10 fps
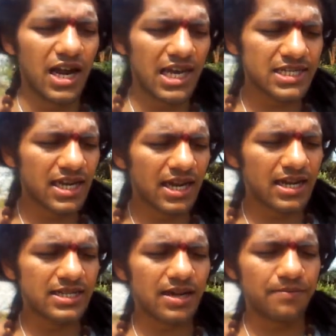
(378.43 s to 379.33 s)
let's take an
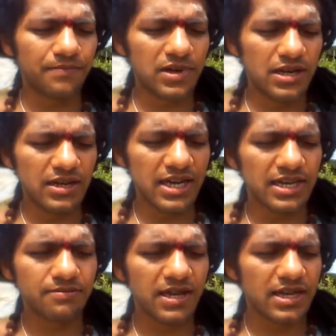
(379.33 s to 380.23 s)
example,
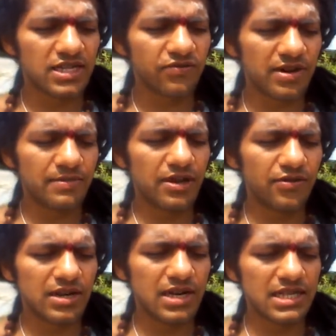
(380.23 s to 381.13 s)
case by case, one by
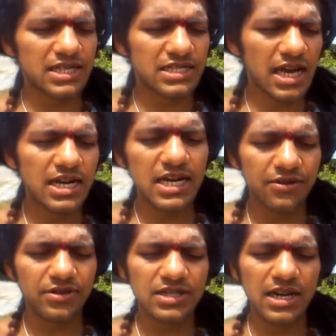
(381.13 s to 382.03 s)
one. Let's say Sun
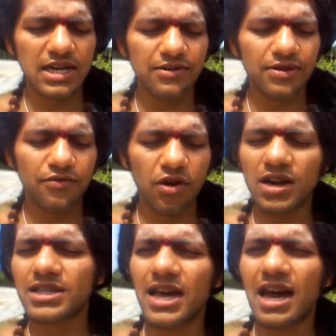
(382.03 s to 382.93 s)
TV. Sun TV,
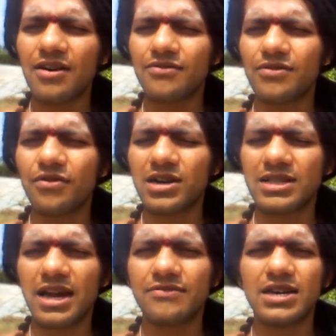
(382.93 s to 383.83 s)
what
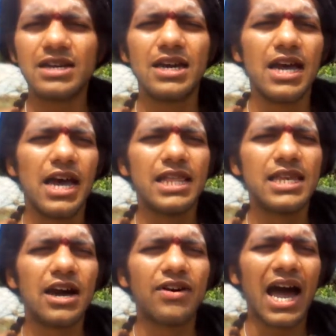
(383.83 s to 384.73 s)
they have done?
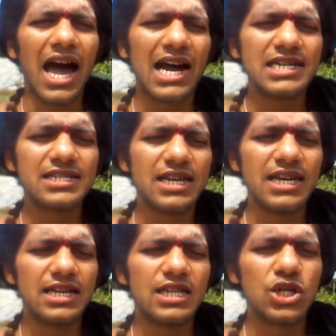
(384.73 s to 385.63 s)
They have hands
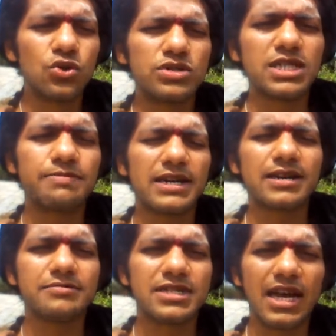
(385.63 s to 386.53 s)
in 2G
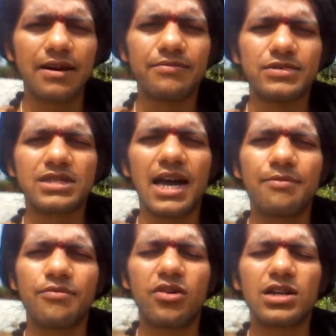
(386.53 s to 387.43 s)
spectrum
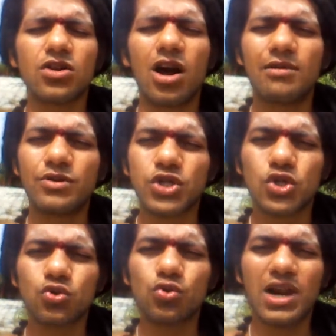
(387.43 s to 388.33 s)
scam worth
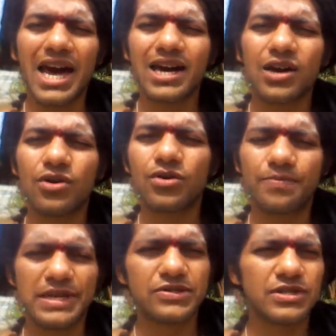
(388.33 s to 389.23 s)
almost 2 lakh crore
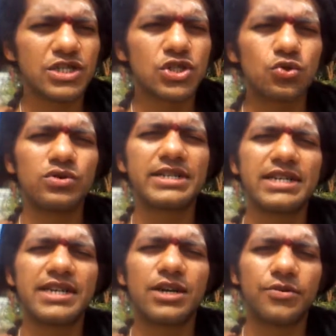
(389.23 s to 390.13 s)
rupees, which is 2
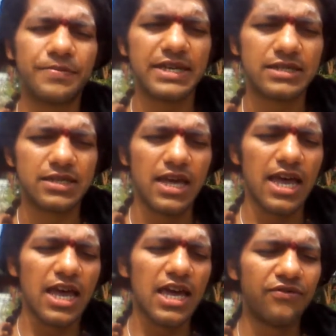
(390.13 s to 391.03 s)
trillion rupees.
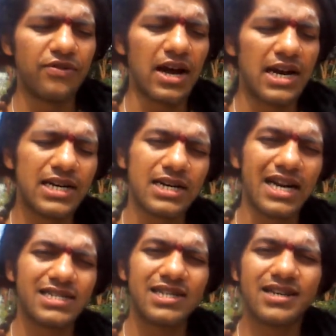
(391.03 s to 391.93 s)
If I
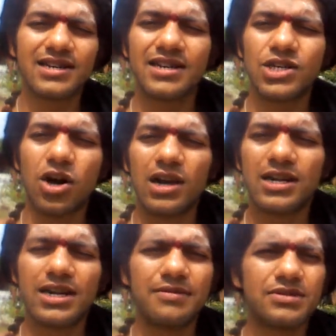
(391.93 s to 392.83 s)
translate it in
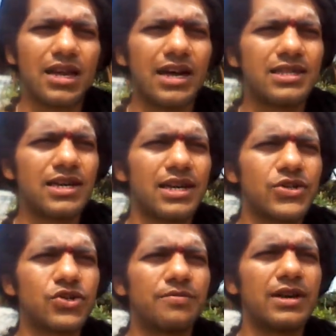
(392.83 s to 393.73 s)
dollar terms, I think
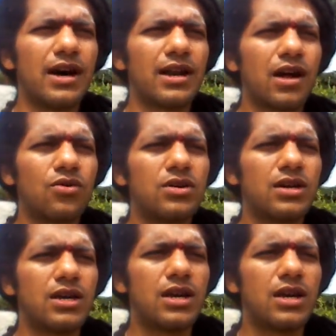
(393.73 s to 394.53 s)
it should be around